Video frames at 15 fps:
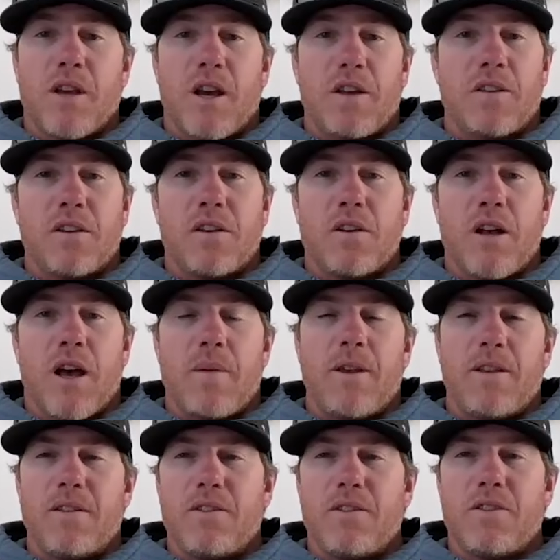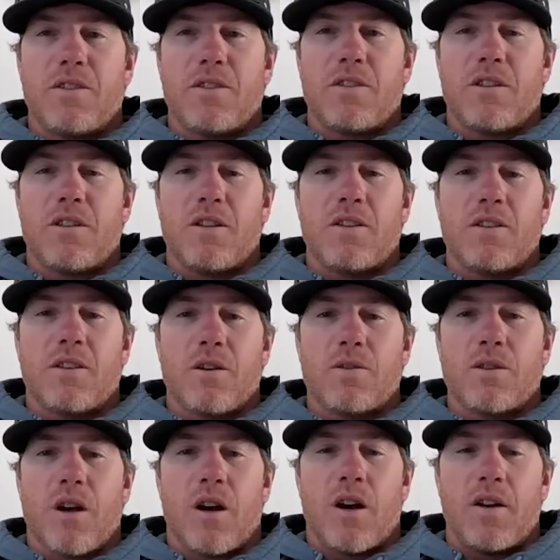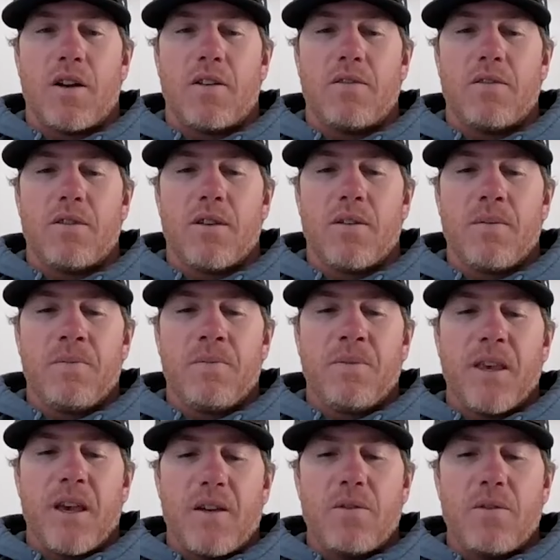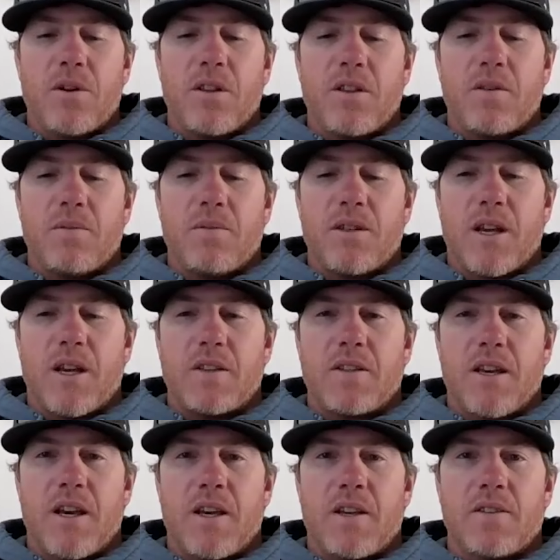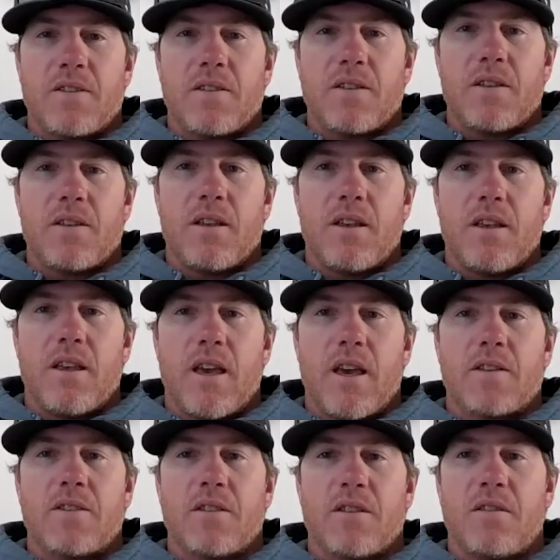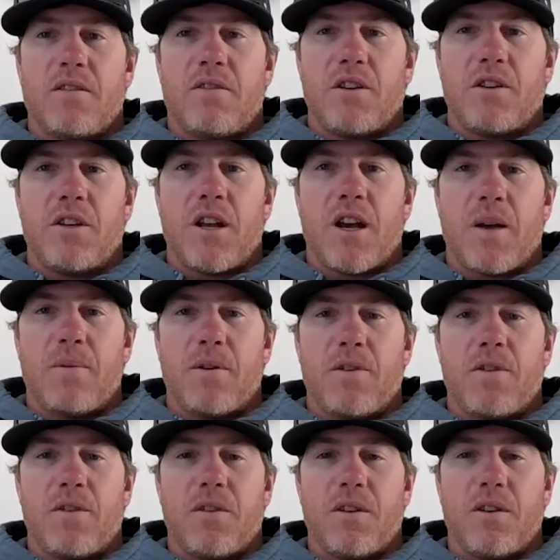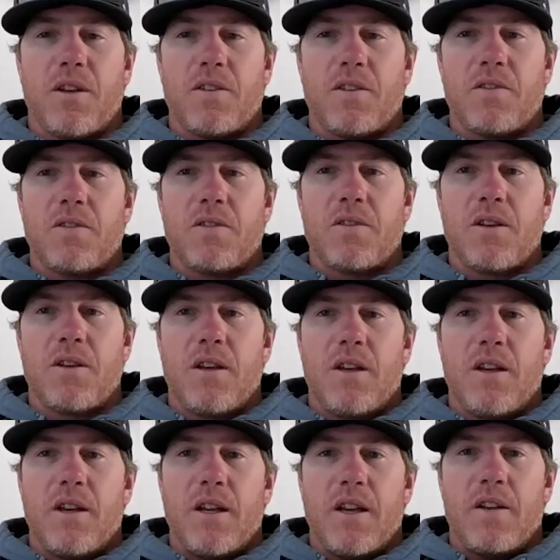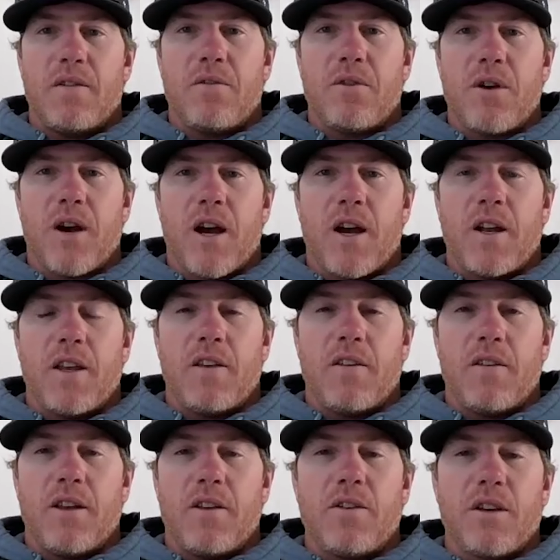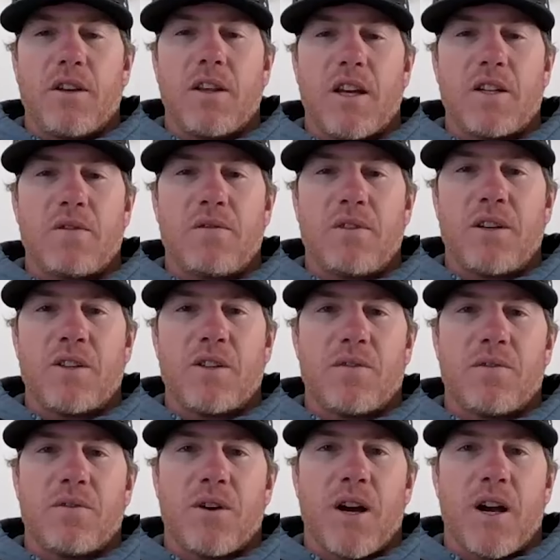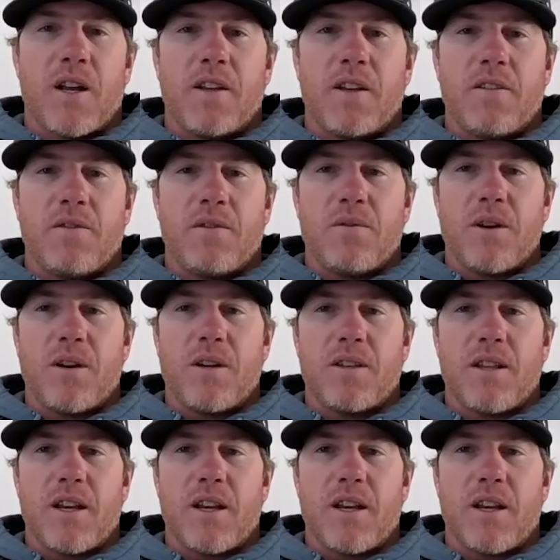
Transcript: South Dakota. I mean, just the list goes on of every one of them states has excellent fishing opportunities in a variety of and you can catch fish in a variety of different ways.